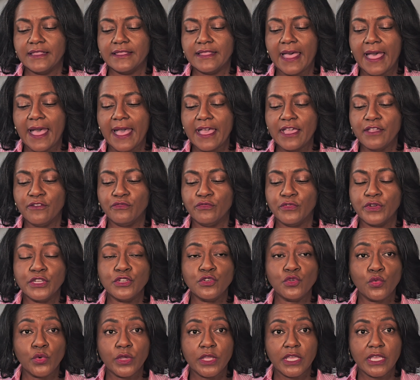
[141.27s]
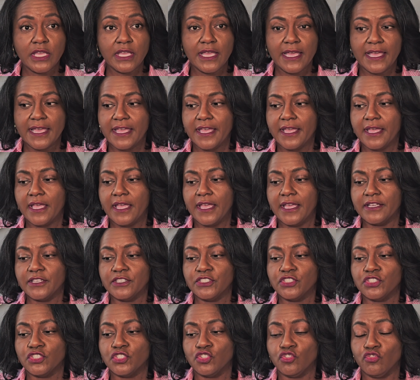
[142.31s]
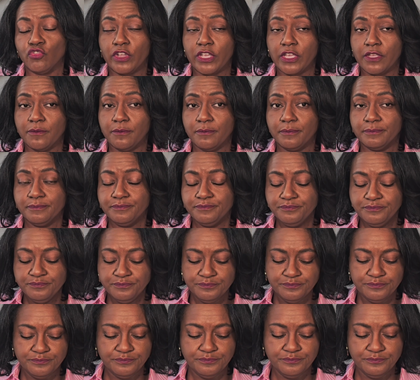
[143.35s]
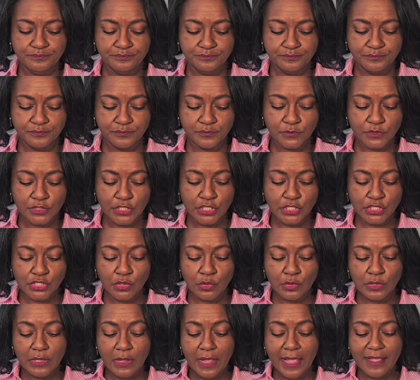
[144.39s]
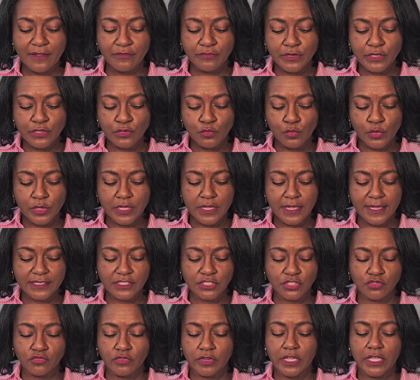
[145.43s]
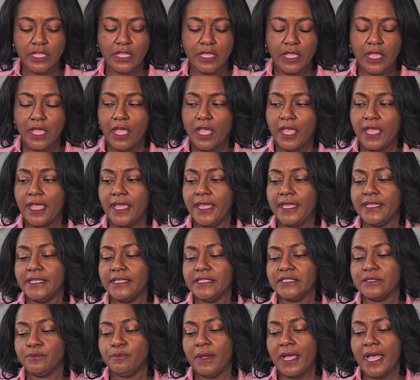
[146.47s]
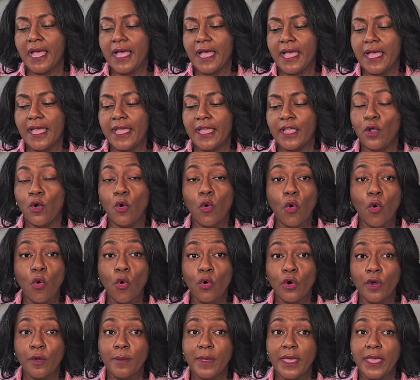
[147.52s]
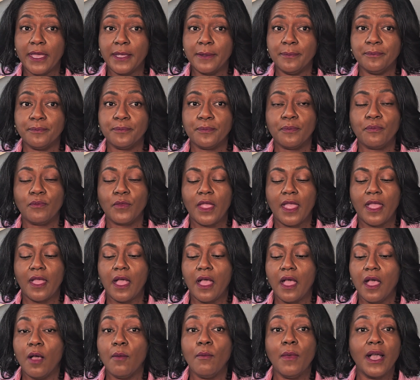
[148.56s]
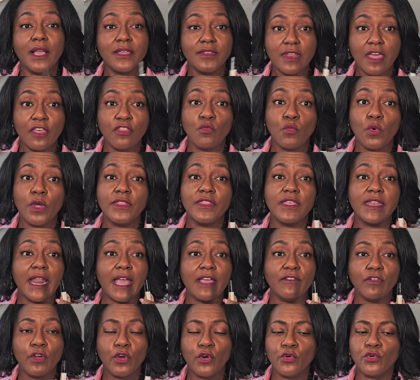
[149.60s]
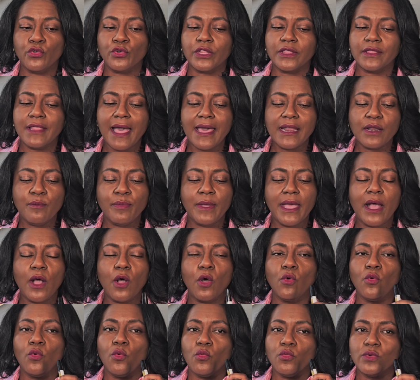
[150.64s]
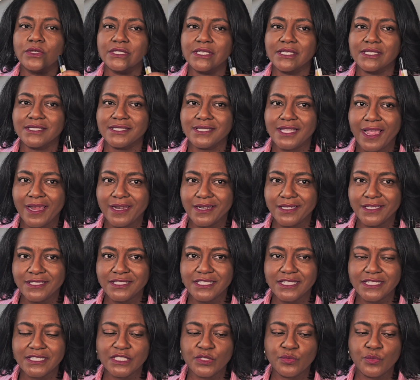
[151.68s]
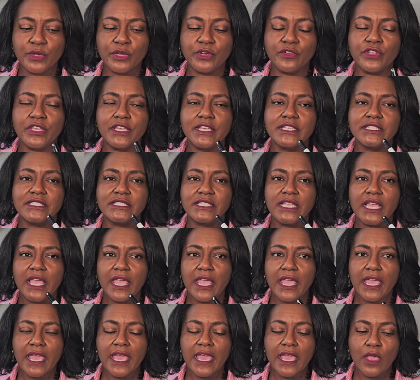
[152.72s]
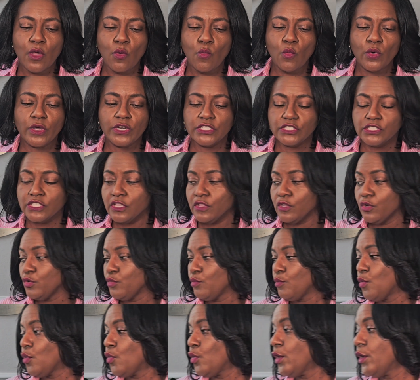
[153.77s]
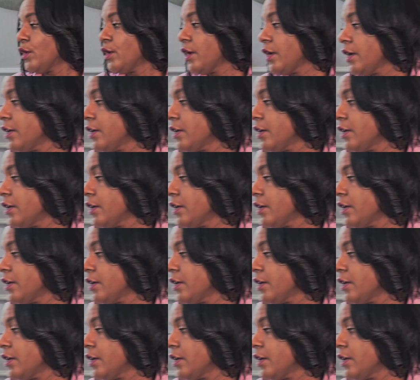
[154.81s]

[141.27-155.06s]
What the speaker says: La Ivory Nuit Extrait. So La Ivory Nuit Extrait is by Orme. Another one that I've heard a lot about, was excited to experience, and wanted to learn more.